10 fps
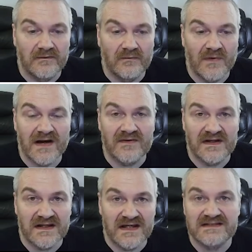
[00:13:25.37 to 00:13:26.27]

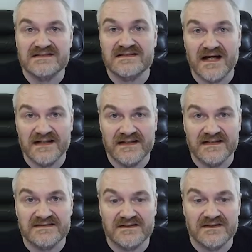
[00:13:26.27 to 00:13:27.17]
wiring inside
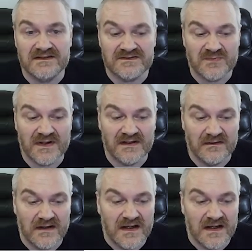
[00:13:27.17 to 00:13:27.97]
it as well.